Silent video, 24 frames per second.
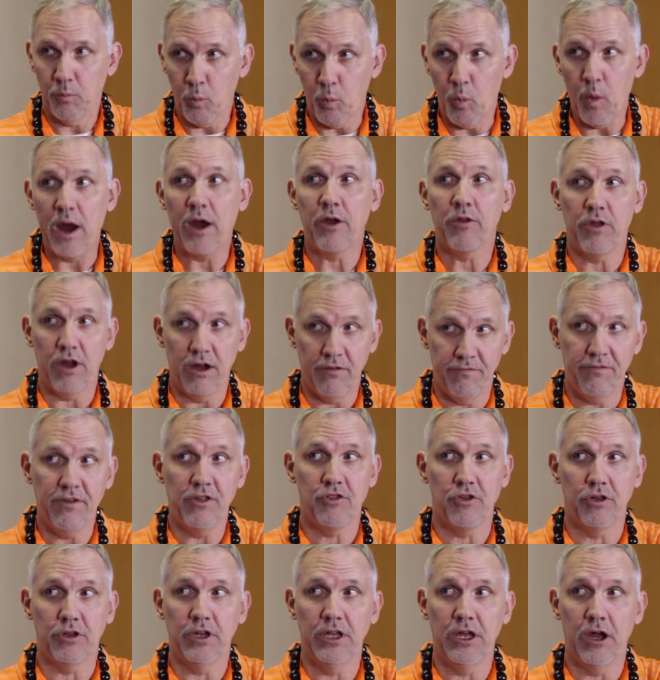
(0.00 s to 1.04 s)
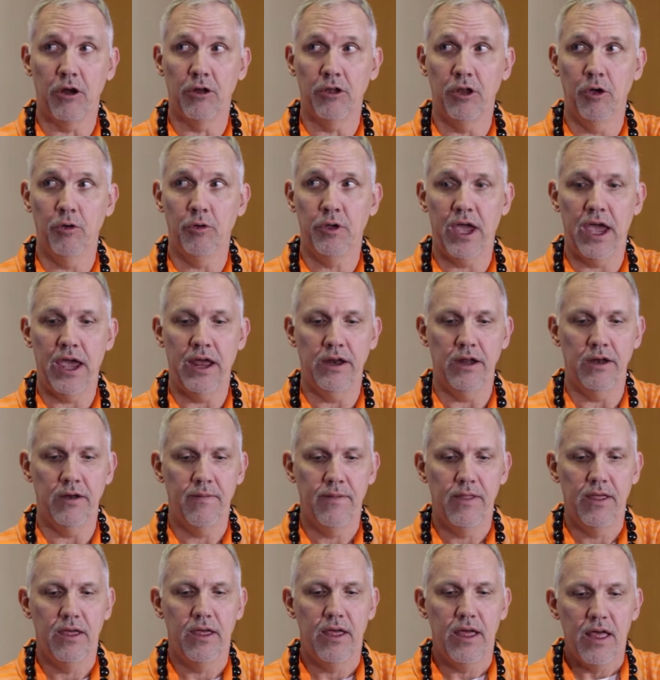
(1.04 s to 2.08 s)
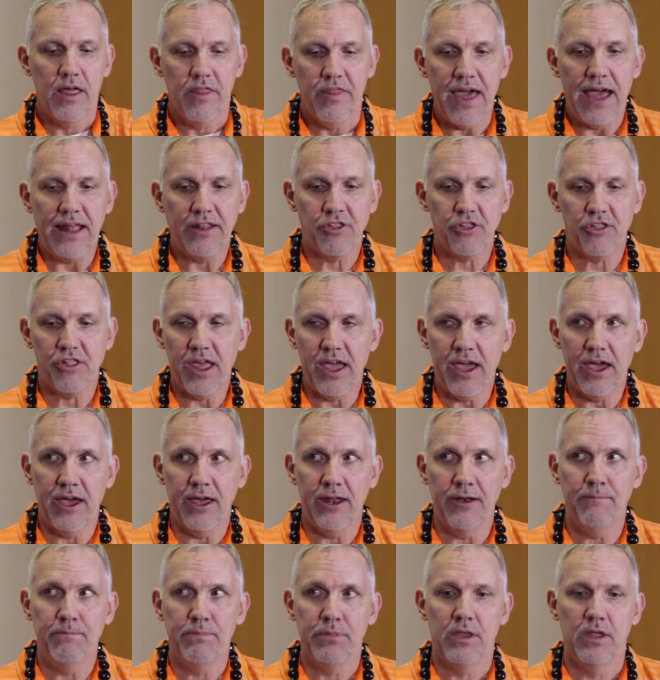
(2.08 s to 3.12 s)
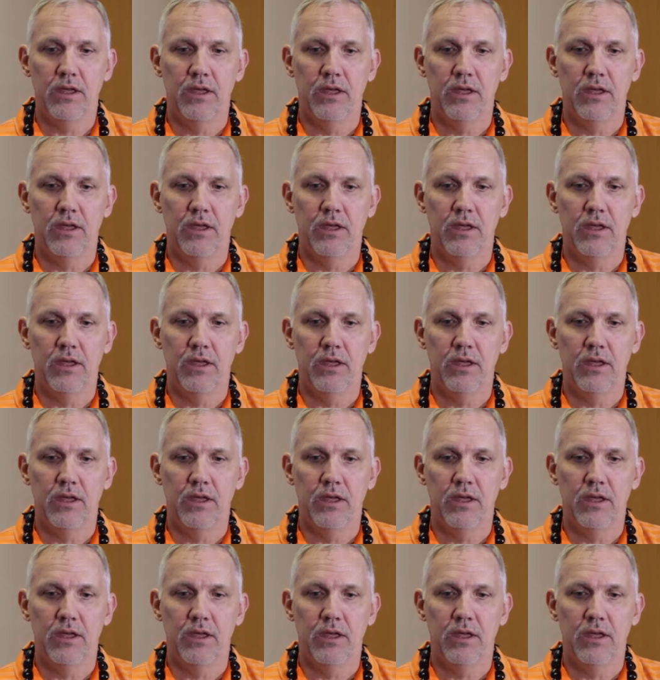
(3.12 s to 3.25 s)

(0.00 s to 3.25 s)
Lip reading: where they physically are located. That said,